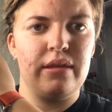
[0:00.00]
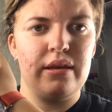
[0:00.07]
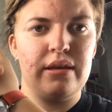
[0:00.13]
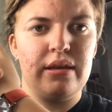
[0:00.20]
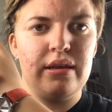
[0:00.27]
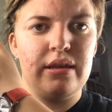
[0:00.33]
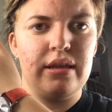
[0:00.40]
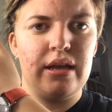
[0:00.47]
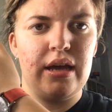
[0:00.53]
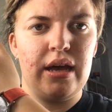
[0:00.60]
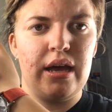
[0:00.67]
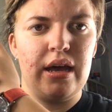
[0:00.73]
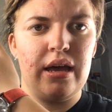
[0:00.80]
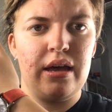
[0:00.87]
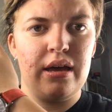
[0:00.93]
This is
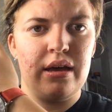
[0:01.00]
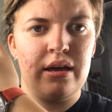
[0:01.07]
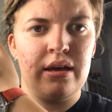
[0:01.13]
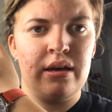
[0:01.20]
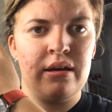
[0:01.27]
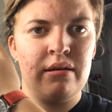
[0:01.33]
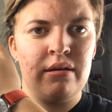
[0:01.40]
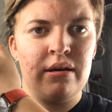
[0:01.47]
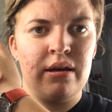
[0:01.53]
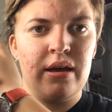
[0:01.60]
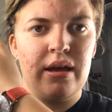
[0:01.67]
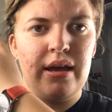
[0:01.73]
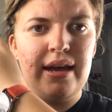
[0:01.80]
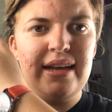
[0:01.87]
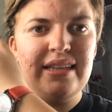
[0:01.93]

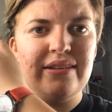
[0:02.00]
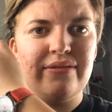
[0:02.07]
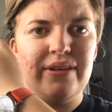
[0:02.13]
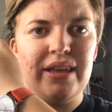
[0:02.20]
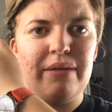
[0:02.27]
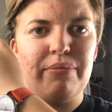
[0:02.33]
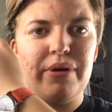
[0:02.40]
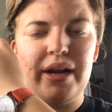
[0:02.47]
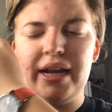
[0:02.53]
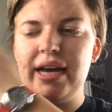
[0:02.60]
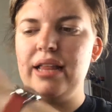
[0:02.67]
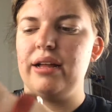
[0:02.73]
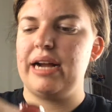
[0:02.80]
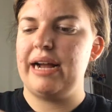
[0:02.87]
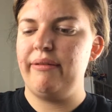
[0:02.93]
it's a really pretty
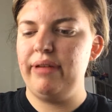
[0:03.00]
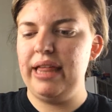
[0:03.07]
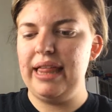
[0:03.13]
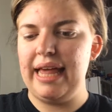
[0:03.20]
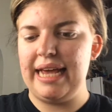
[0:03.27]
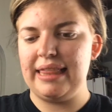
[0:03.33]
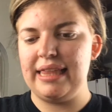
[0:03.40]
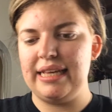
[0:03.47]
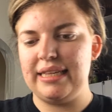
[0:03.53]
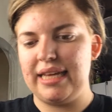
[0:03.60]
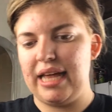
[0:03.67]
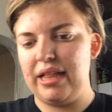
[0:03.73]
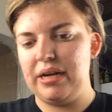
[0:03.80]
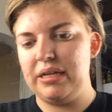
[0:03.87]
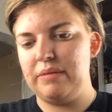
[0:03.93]
color. I really like these
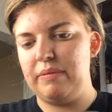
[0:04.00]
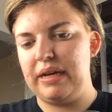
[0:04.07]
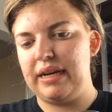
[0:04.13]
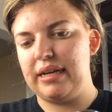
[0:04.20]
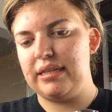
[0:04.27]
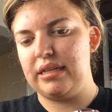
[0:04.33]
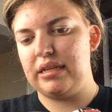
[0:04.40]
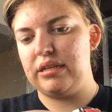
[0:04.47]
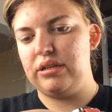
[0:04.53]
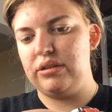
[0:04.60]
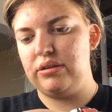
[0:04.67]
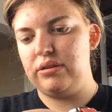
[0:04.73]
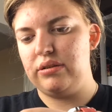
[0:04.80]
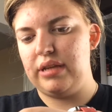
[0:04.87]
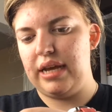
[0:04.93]
colors because
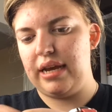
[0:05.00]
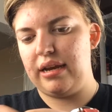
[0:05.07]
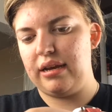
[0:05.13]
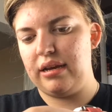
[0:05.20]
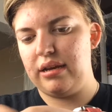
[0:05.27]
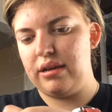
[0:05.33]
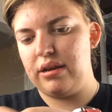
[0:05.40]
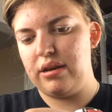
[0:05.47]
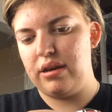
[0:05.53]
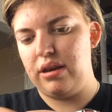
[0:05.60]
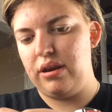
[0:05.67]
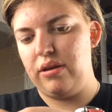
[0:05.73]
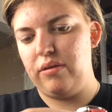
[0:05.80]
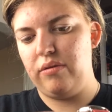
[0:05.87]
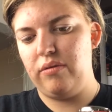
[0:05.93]
they're like
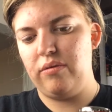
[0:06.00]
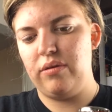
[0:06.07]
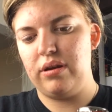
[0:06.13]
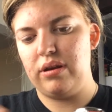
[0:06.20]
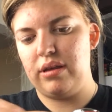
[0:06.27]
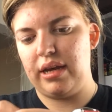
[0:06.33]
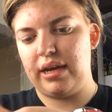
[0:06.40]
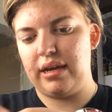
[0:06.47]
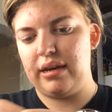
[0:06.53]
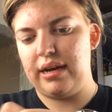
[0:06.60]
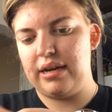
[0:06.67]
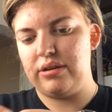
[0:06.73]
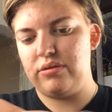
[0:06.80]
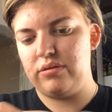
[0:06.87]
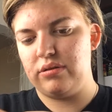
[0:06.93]
nude, like a
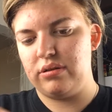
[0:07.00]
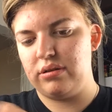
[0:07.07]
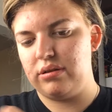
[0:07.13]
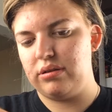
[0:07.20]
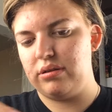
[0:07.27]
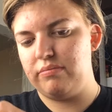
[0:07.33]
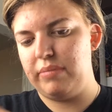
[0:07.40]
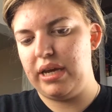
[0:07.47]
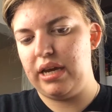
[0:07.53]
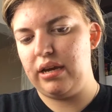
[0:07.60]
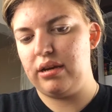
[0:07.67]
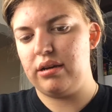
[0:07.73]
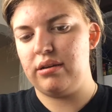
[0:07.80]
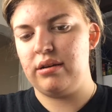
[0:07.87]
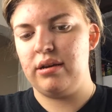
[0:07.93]
natural
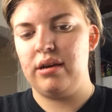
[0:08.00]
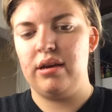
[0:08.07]
pink.